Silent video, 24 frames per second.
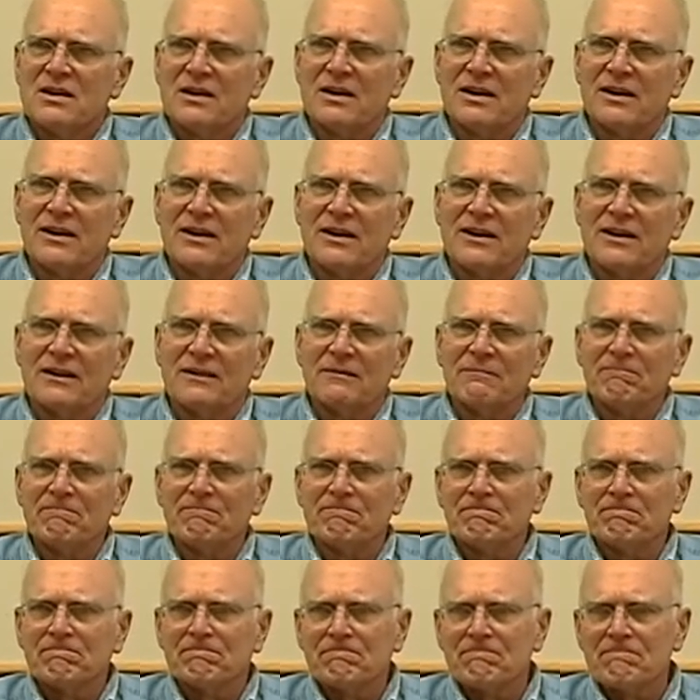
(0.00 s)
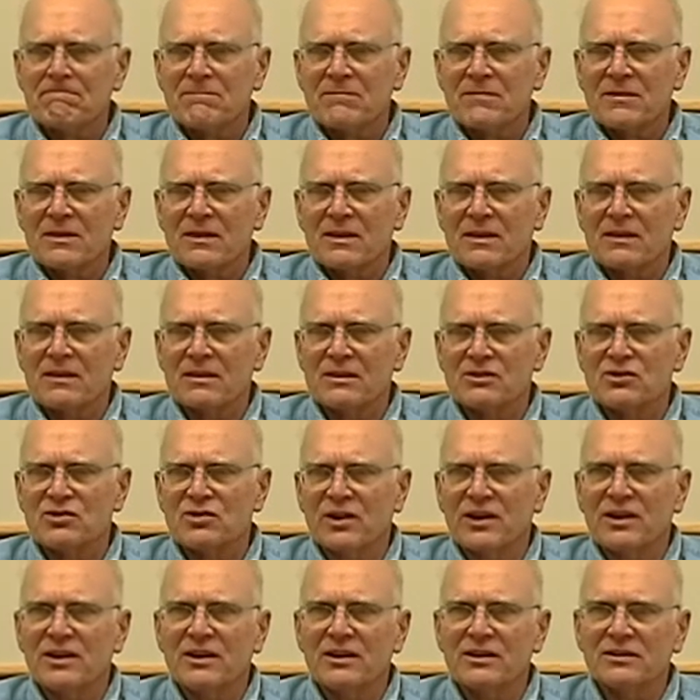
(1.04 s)
Um, the
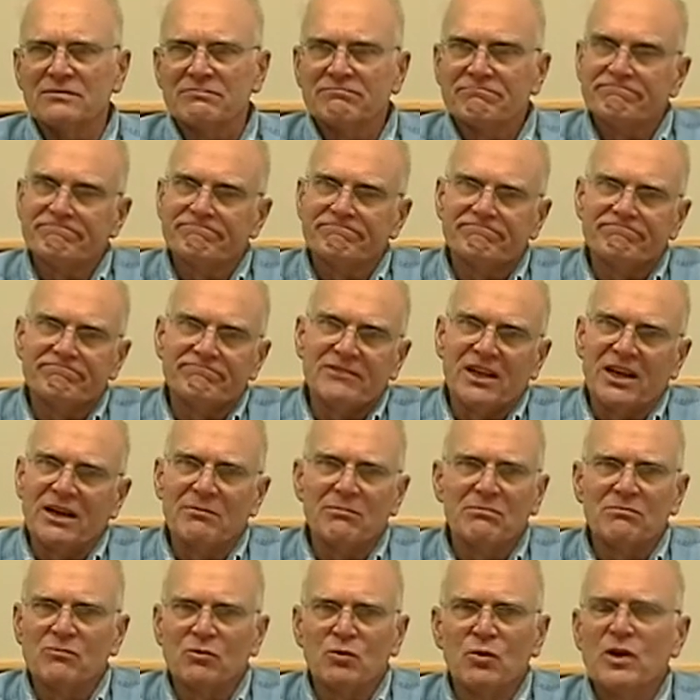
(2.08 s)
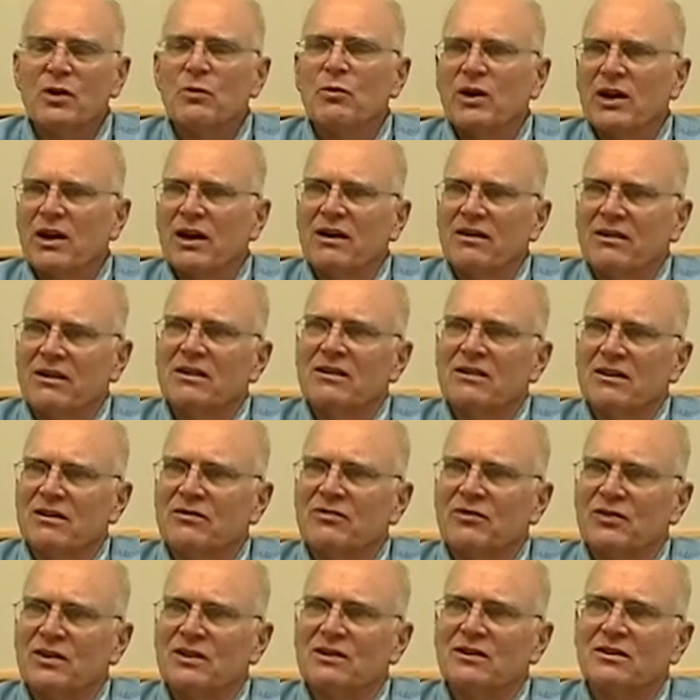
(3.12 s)
training, yeah, we went out into the
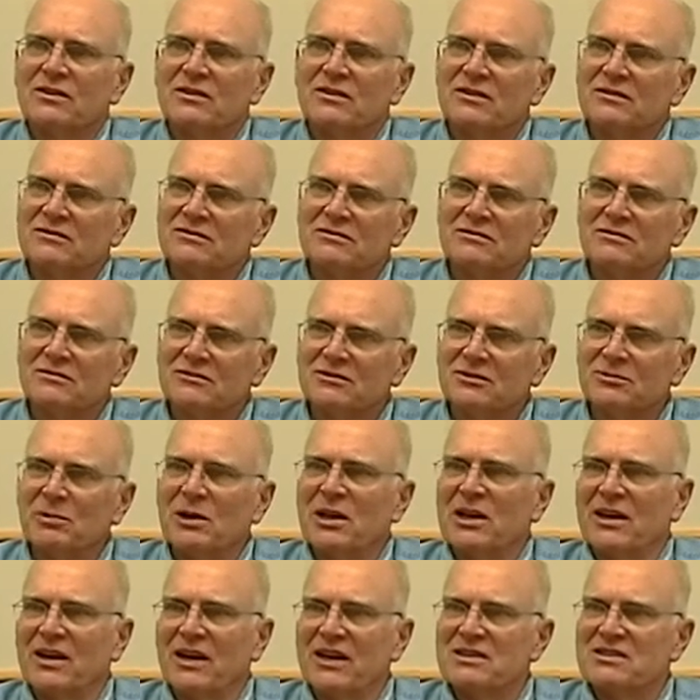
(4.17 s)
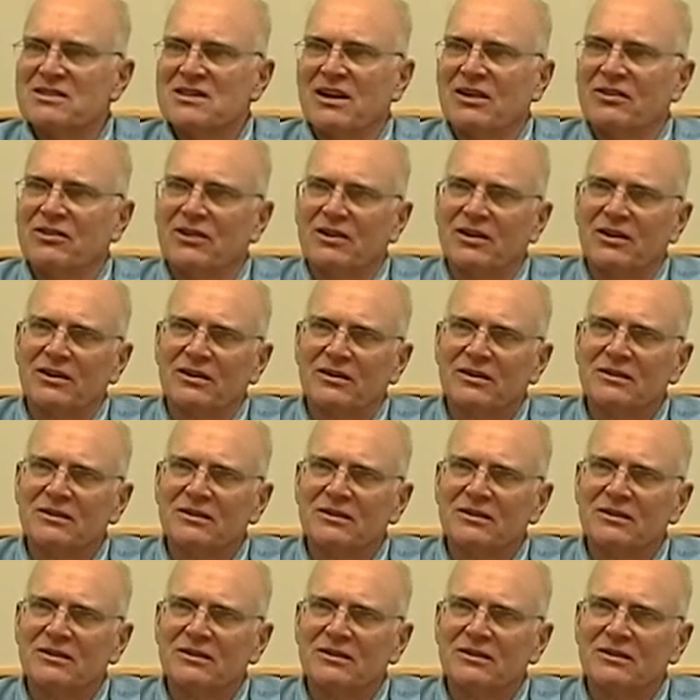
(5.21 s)
field and spent nights out there.